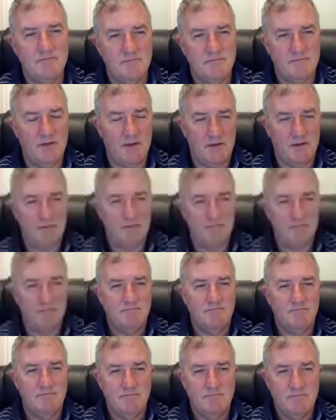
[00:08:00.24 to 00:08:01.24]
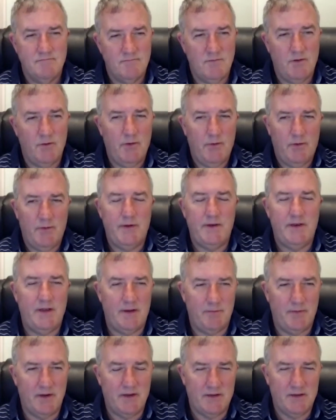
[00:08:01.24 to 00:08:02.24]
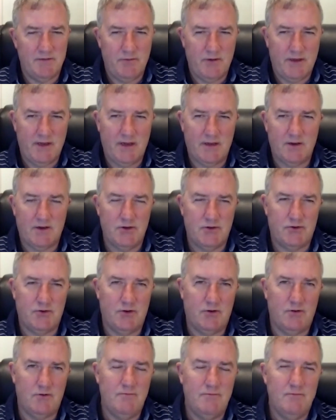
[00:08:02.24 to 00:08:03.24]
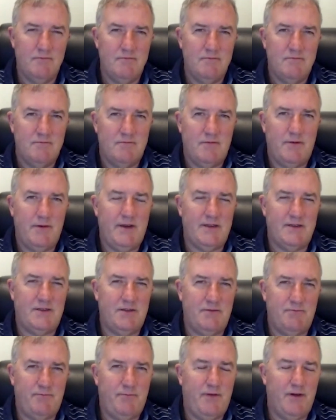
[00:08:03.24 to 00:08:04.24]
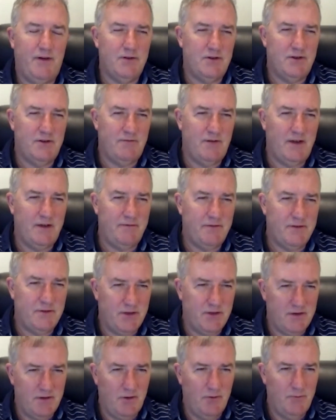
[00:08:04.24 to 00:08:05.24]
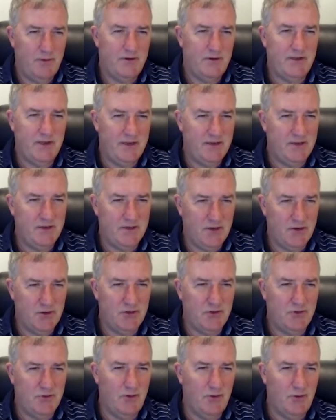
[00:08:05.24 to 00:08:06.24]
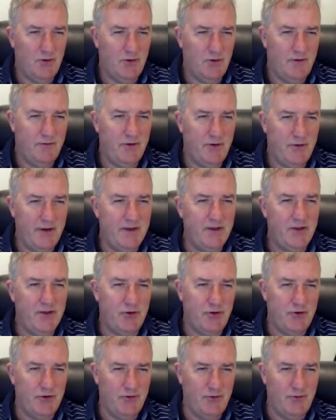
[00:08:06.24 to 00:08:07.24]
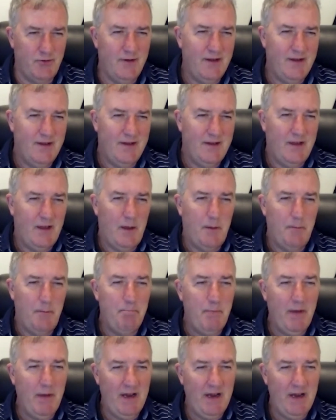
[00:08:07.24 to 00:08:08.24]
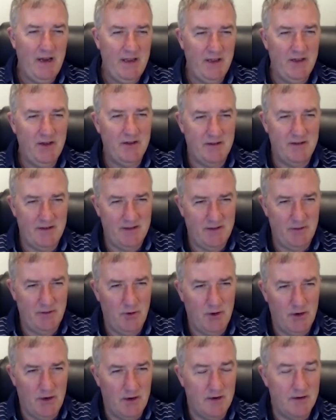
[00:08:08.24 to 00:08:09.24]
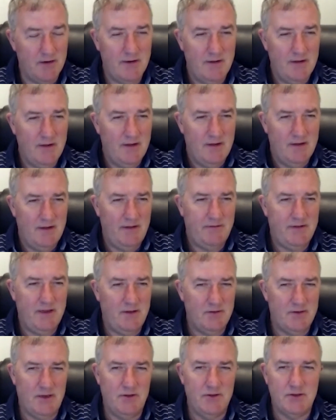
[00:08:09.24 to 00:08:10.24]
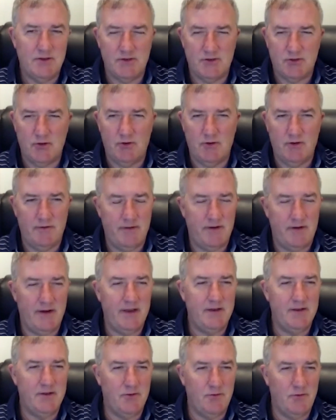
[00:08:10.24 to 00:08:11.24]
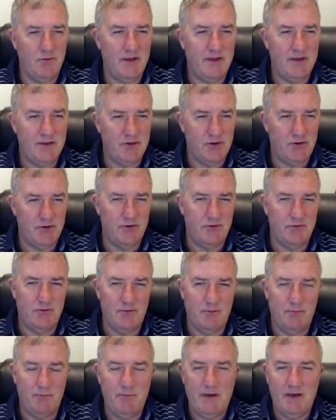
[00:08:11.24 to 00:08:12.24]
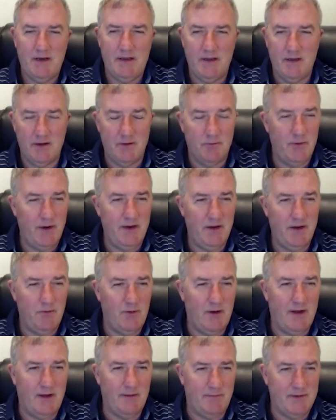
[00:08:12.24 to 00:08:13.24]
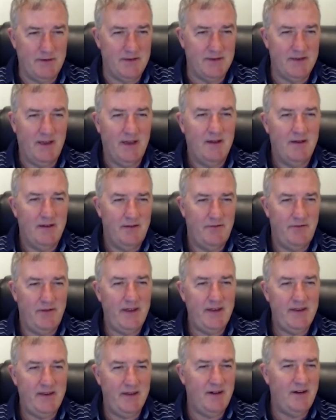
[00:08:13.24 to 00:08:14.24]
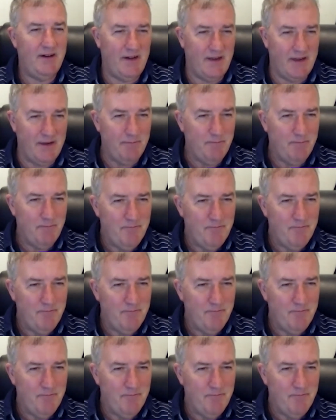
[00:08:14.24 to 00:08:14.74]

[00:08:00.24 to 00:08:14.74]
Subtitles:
Yes. Well, we would be dead, because if we can't control, that's the function of life, is the homeostasis, control of your internal milieu is the word. If cells lose control of their internal milieu, we know what happens. They die.